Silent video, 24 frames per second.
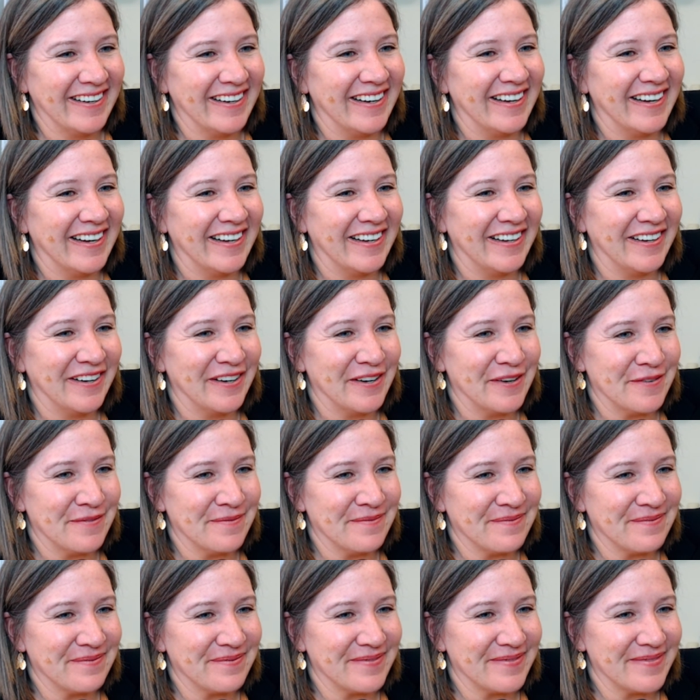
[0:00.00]

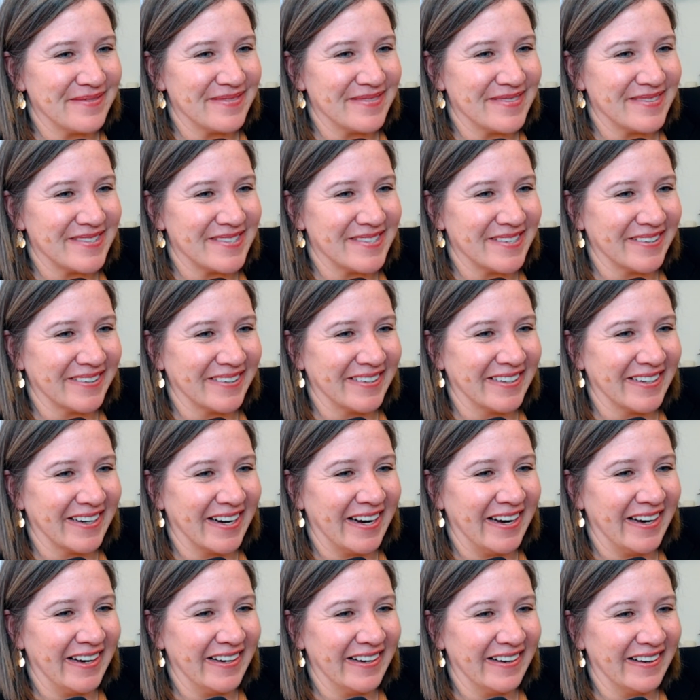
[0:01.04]
So
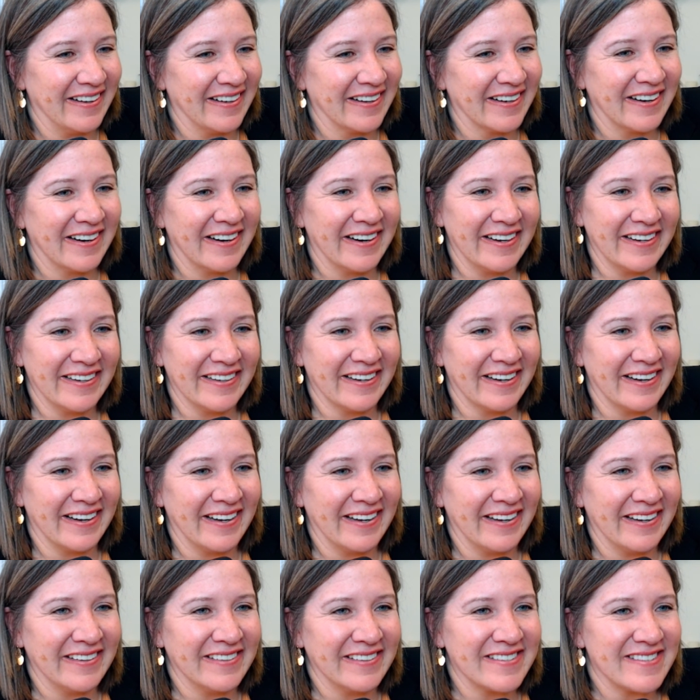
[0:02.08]
great. All right,
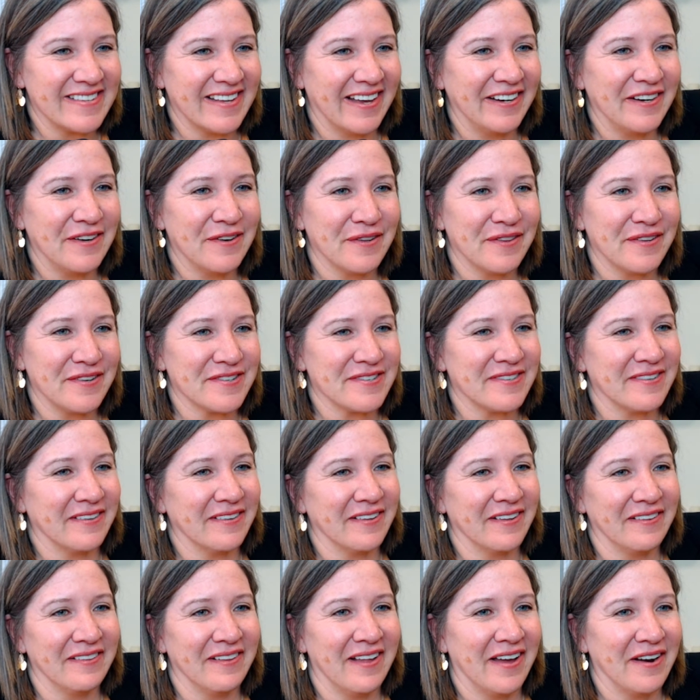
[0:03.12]
guys. I know there's a
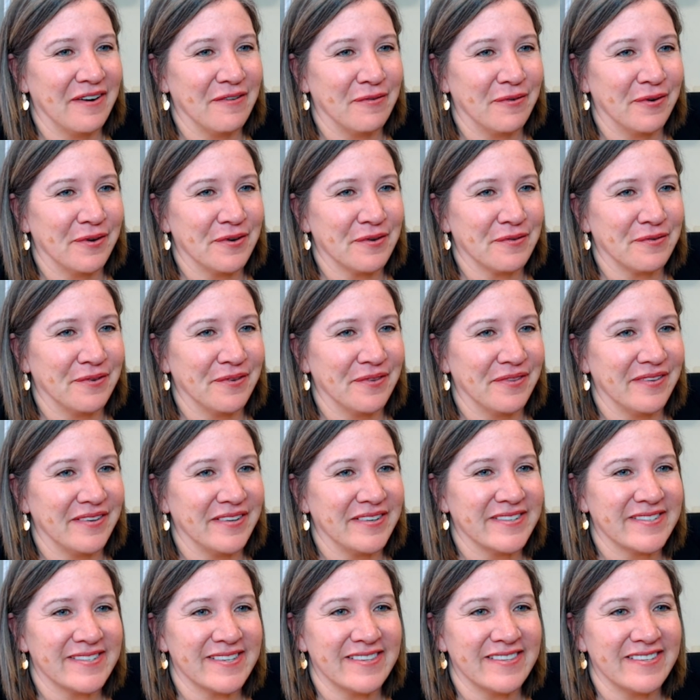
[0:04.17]
lot of wonderful
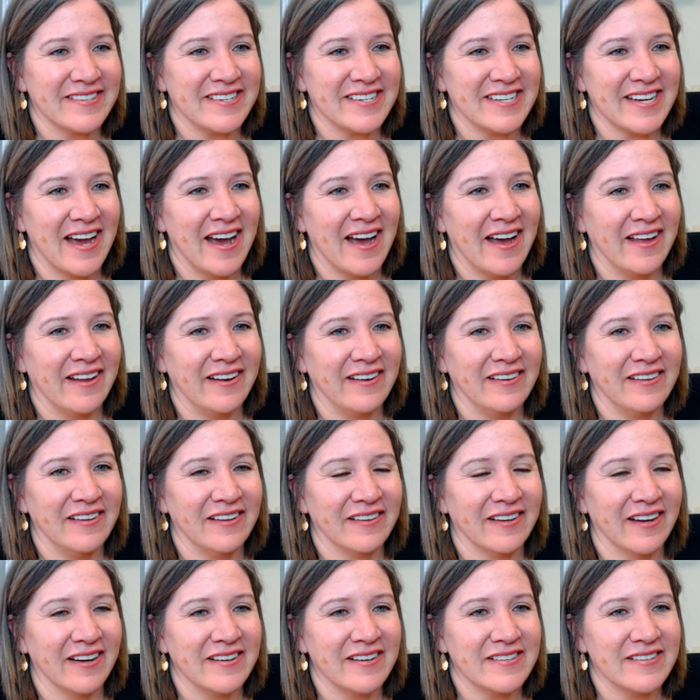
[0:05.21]
things in the chat. You
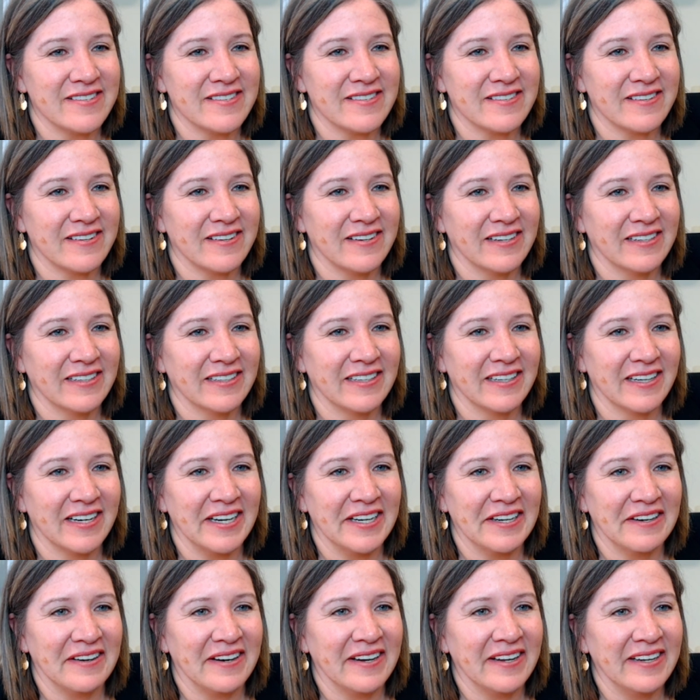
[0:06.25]
guys are a
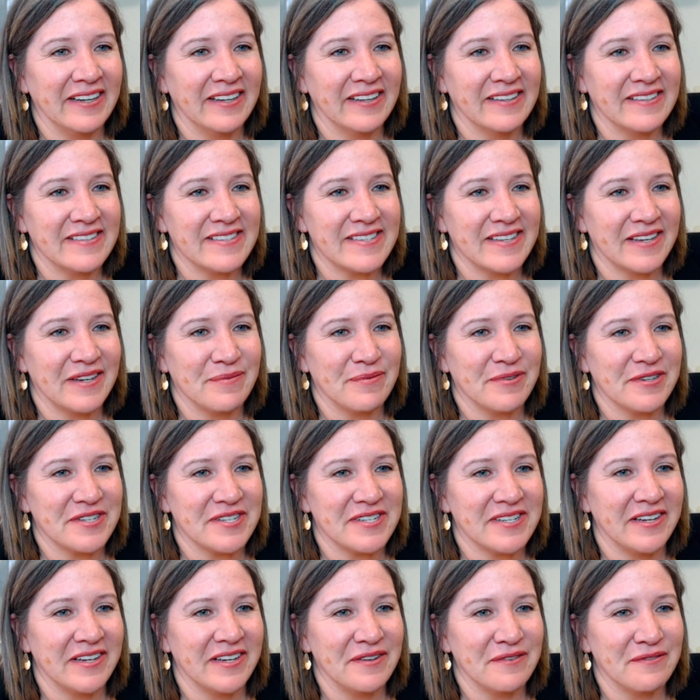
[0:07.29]
great audience. I
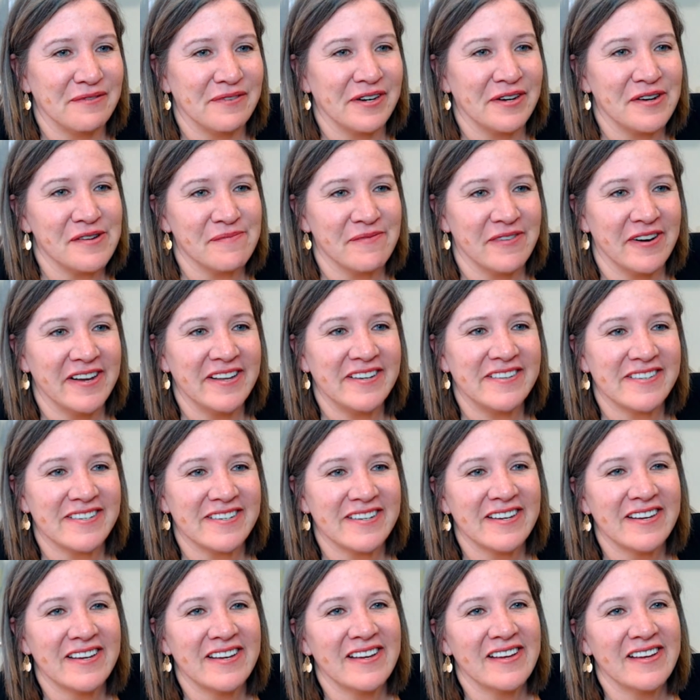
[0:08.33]
appreciate you very much.